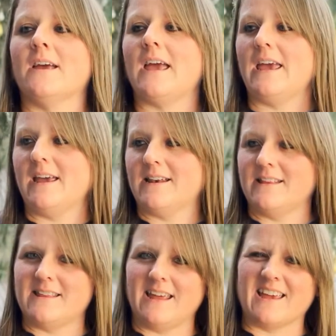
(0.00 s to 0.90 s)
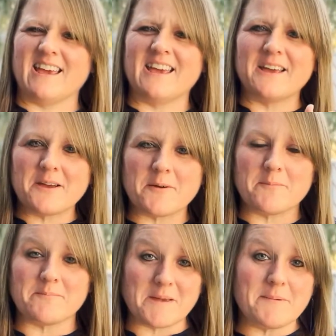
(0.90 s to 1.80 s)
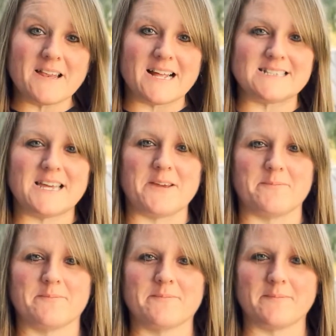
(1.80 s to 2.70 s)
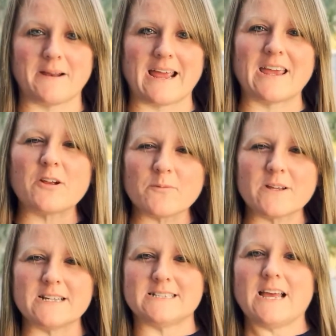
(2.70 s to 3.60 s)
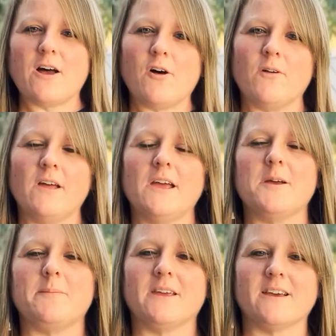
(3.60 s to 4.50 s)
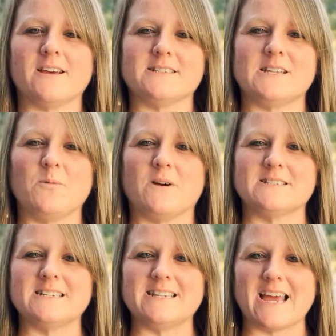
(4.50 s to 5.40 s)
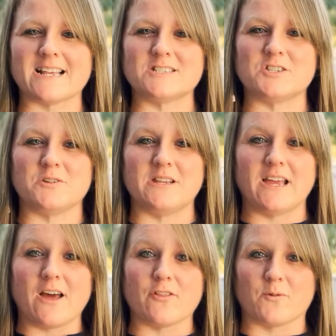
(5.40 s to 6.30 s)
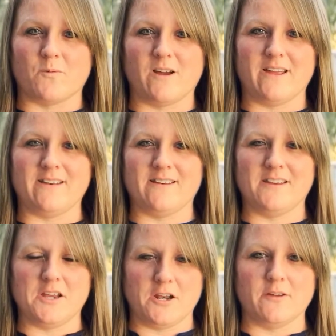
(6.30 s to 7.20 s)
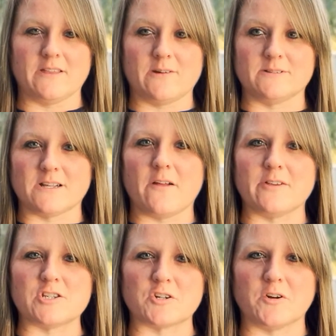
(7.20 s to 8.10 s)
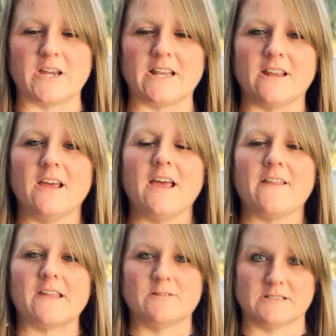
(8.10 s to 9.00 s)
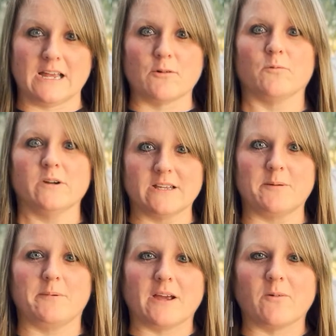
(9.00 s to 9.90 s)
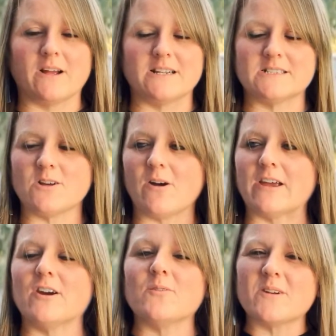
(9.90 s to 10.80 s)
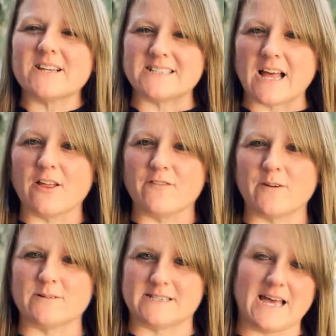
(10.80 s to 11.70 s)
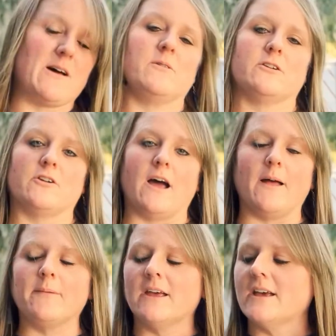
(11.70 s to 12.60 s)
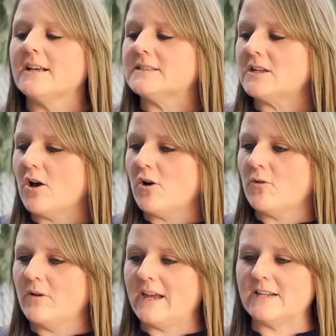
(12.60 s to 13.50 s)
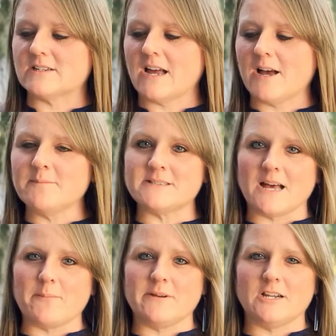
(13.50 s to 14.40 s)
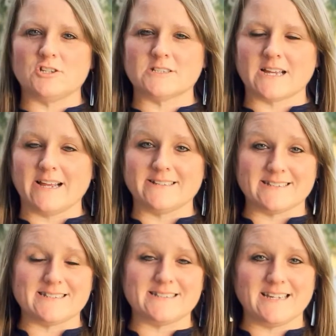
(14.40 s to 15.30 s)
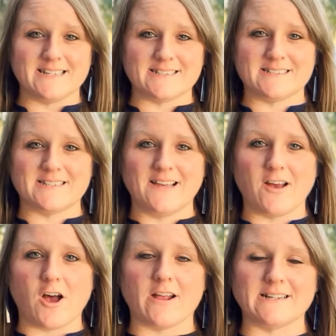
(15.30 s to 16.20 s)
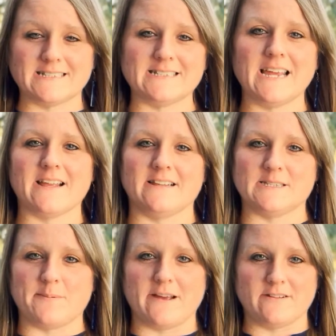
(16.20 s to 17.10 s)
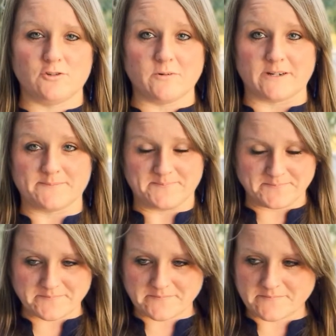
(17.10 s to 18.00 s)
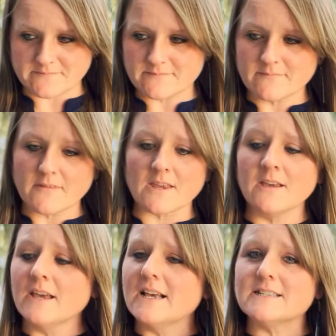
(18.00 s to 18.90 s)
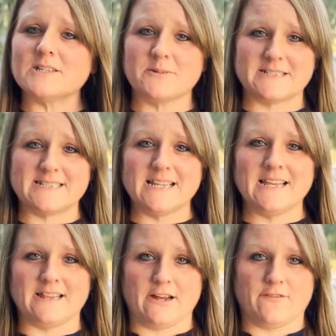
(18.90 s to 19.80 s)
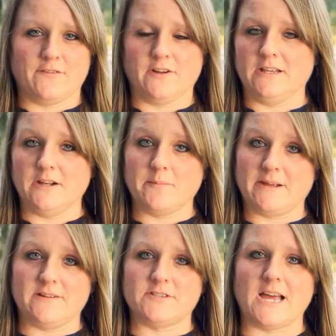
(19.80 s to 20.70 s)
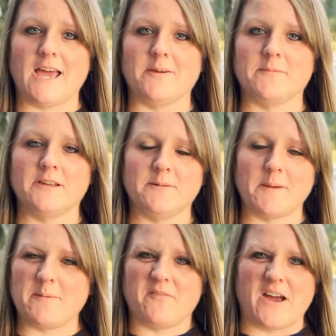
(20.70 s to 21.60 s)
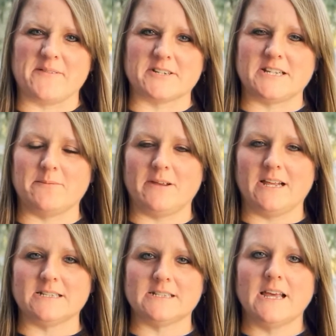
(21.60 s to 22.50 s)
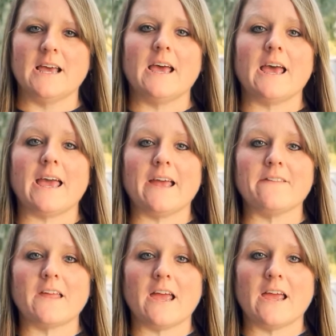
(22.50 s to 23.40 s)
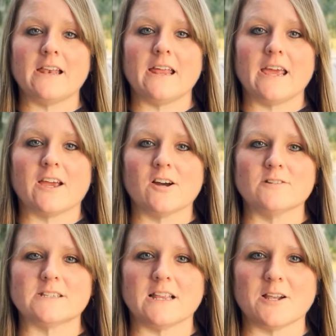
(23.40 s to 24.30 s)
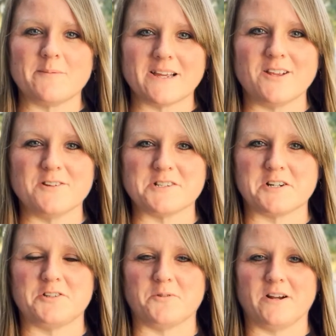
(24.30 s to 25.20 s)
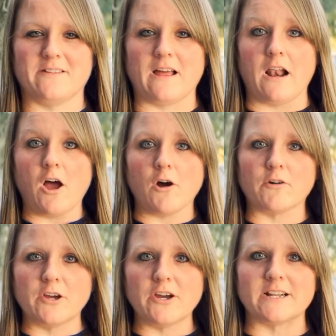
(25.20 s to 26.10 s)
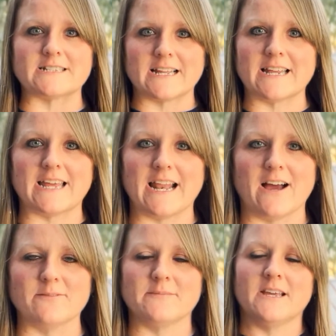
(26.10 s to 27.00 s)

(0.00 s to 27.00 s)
And I think maybe that's him, but I can't really tell because he wasn't next to the other one, that was on the screen that was a really big one. So I couldn't really tell if it was that one or not. So it comes up and it just kind of sits on a stand that's by the door. So it's sitting there for a little bit of time, maybe 5 or 10 minutes. And then it goes a little bit closer to the door. I thought, oh, good, it's going to get out.